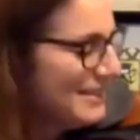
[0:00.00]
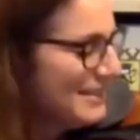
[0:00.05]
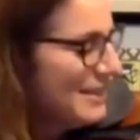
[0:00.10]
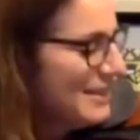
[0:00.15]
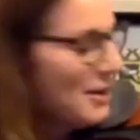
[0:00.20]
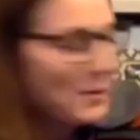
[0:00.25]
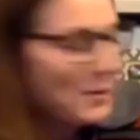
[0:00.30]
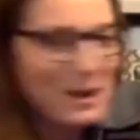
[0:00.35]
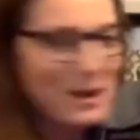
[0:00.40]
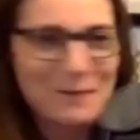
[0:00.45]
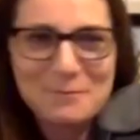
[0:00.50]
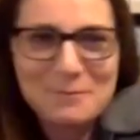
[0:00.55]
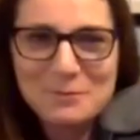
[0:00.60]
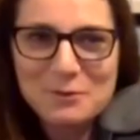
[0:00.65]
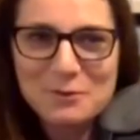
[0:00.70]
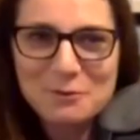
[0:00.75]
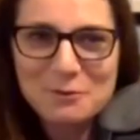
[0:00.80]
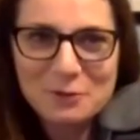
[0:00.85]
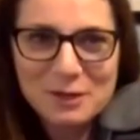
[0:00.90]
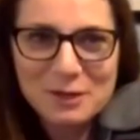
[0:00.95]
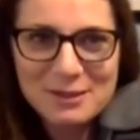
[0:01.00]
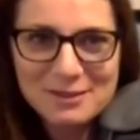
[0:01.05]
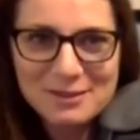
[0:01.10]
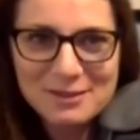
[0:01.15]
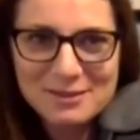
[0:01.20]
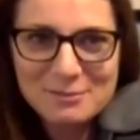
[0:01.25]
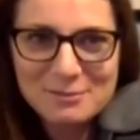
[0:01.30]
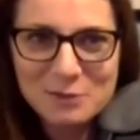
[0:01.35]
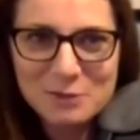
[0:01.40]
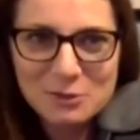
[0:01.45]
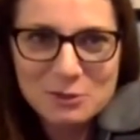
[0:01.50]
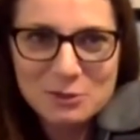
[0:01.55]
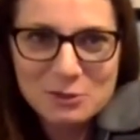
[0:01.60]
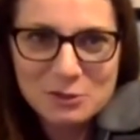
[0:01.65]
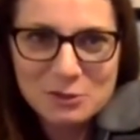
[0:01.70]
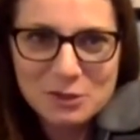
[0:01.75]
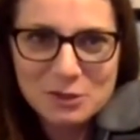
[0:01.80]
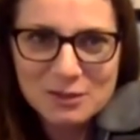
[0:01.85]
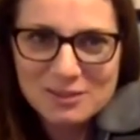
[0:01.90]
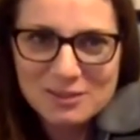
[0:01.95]
Okay, freeze, middle two
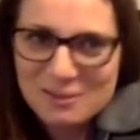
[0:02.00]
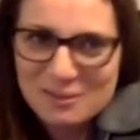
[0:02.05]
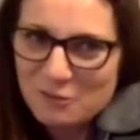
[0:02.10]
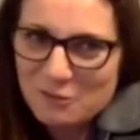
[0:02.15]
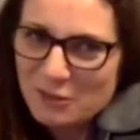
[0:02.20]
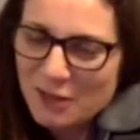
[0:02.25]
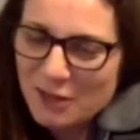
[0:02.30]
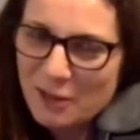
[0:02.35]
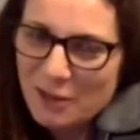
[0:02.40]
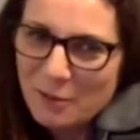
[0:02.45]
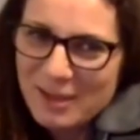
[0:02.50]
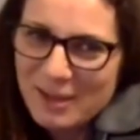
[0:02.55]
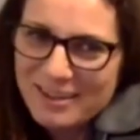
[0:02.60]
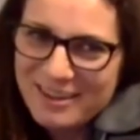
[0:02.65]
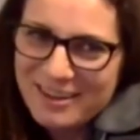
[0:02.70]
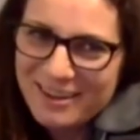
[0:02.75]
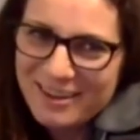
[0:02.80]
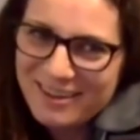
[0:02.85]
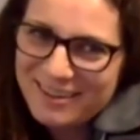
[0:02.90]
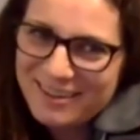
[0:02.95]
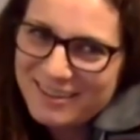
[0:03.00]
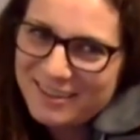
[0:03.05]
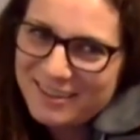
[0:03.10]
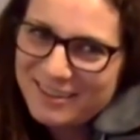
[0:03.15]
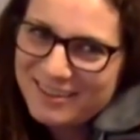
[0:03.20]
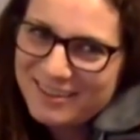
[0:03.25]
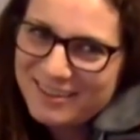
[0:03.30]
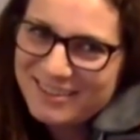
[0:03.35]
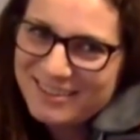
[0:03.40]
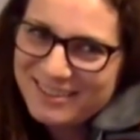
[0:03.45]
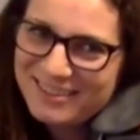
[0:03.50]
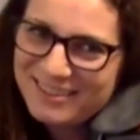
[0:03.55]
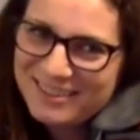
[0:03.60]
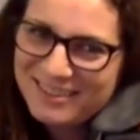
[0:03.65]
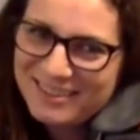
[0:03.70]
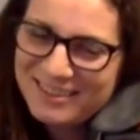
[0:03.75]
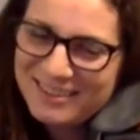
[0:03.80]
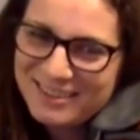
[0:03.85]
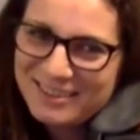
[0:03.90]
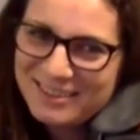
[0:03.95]
strings. You feeling a lot of weight in there?
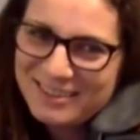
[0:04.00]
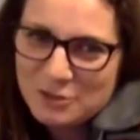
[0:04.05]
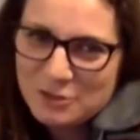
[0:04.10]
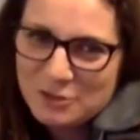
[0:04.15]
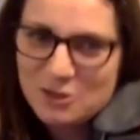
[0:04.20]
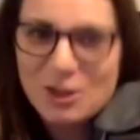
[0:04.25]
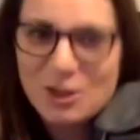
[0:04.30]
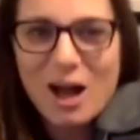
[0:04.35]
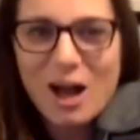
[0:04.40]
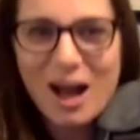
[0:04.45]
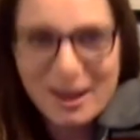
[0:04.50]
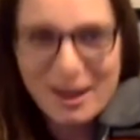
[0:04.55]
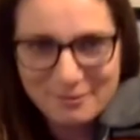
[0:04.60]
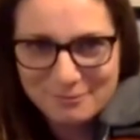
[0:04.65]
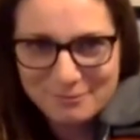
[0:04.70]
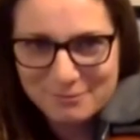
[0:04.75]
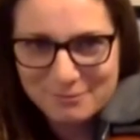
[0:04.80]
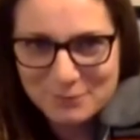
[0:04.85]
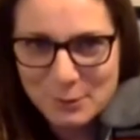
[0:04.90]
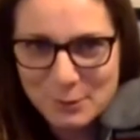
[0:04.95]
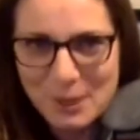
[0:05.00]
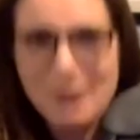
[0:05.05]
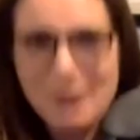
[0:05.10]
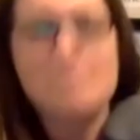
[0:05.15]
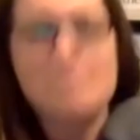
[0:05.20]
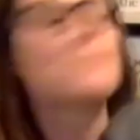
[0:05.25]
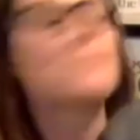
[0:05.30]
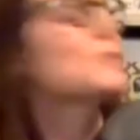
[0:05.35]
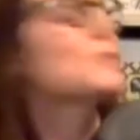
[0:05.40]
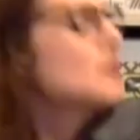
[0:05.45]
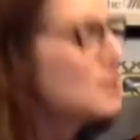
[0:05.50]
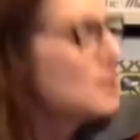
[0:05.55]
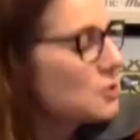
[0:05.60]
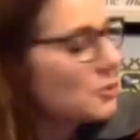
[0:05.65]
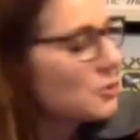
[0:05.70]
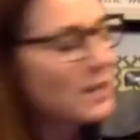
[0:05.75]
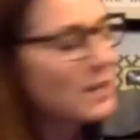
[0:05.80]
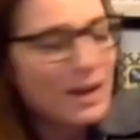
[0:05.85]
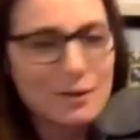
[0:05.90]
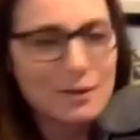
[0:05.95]
There's a lot, okay?
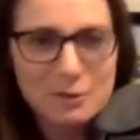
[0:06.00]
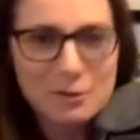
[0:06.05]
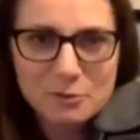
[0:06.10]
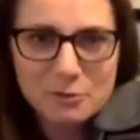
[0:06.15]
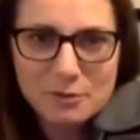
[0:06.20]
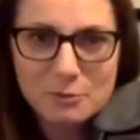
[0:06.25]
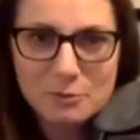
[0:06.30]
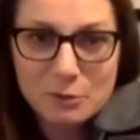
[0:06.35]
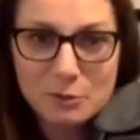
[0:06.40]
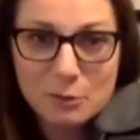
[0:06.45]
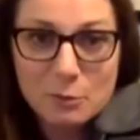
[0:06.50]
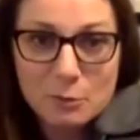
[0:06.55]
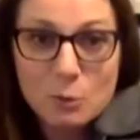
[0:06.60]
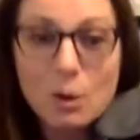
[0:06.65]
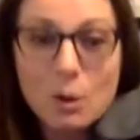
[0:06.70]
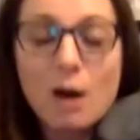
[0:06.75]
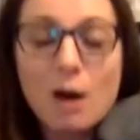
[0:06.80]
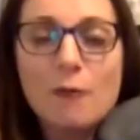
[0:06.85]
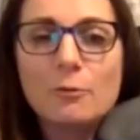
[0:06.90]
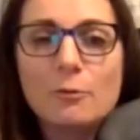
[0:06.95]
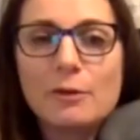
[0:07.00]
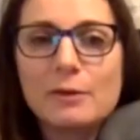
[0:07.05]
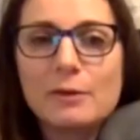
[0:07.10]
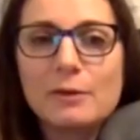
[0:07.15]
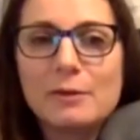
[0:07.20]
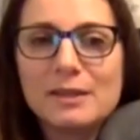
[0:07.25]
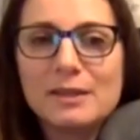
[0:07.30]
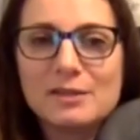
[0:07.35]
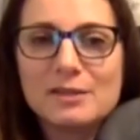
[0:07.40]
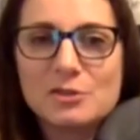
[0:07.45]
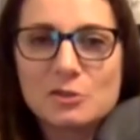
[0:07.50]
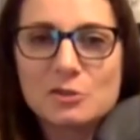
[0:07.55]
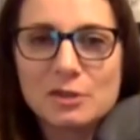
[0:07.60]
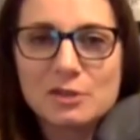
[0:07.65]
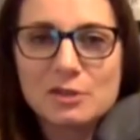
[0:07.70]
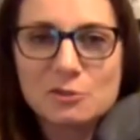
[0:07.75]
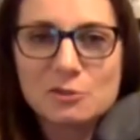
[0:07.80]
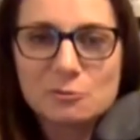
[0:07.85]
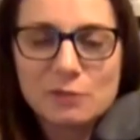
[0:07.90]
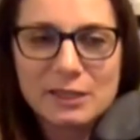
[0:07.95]
So on the count of three, we're going to pull up. We're going to make the
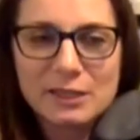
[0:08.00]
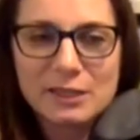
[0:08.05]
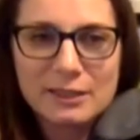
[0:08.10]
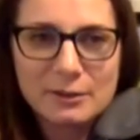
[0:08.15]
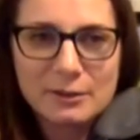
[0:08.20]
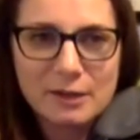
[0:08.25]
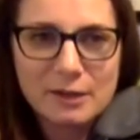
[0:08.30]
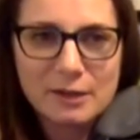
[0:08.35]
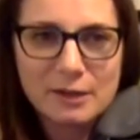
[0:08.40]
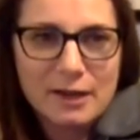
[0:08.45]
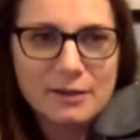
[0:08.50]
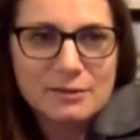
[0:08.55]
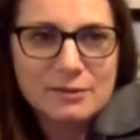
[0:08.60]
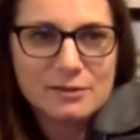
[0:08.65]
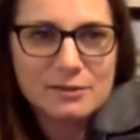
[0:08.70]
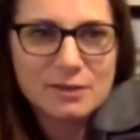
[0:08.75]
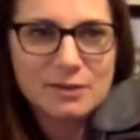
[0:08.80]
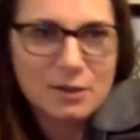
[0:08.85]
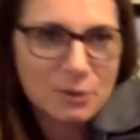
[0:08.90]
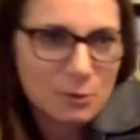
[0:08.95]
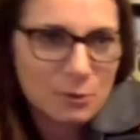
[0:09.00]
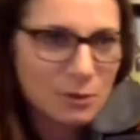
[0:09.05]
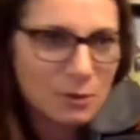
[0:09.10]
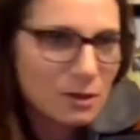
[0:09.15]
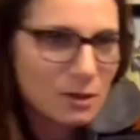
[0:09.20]
strings ring, okay? So